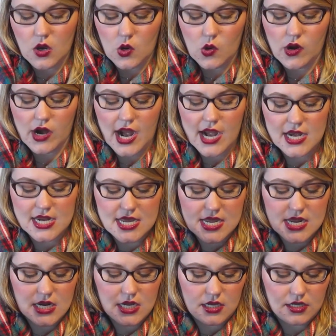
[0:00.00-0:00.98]
or I
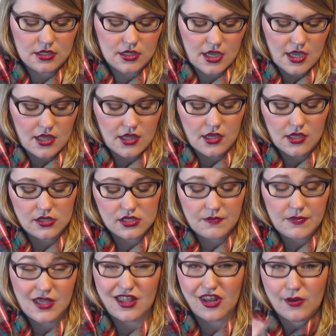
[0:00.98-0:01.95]
need like to
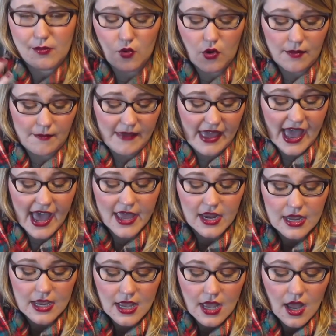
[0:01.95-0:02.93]
be a little more
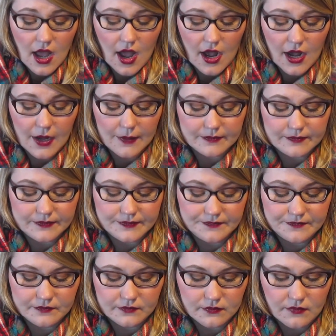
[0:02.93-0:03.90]
matte.
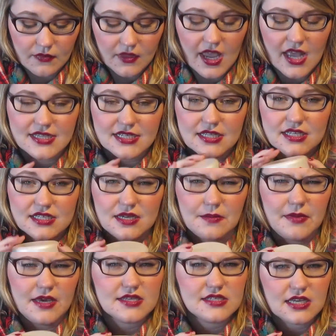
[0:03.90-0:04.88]
It's in this
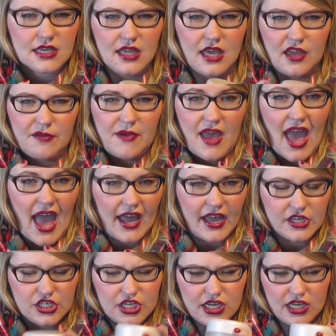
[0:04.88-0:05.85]
amazing like
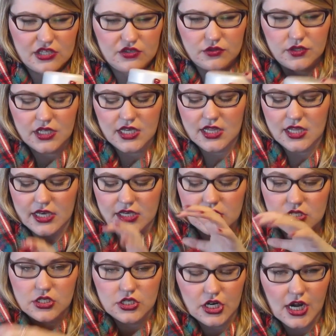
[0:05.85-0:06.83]
packaging. It's really like
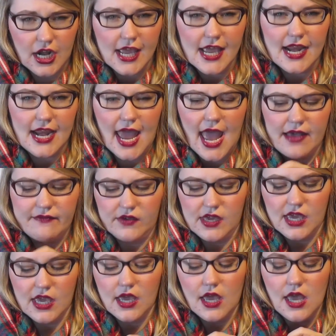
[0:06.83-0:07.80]
sturdy and
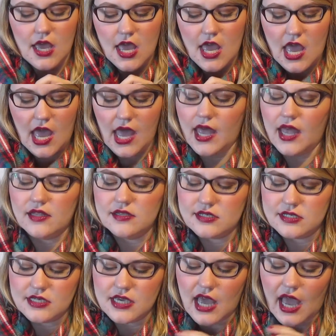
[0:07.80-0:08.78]
heavy. And
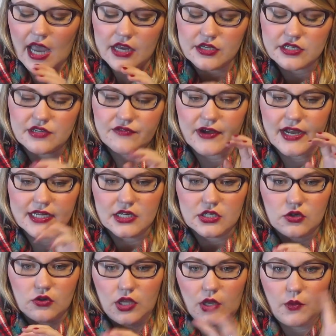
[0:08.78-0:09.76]
yeah, I just find it
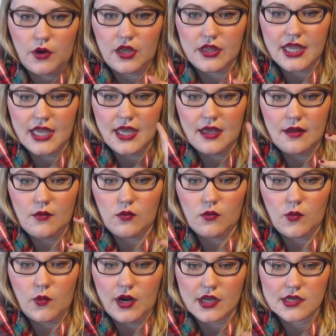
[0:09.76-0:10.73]
totally worth it. It
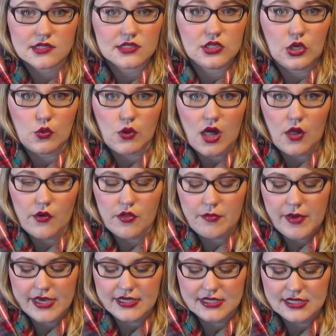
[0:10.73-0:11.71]
works so well with
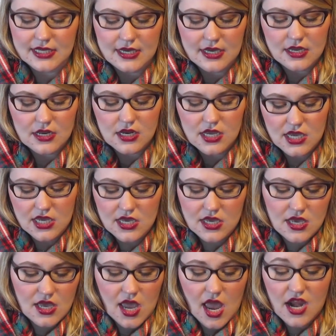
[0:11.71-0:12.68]
my skin,
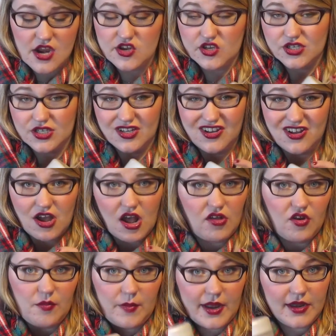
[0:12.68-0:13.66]
and it's just a good
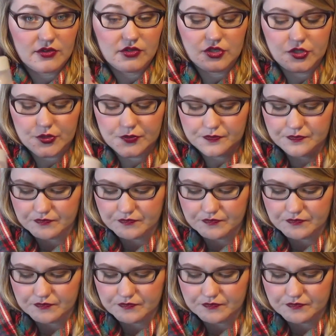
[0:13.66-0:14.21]
color match.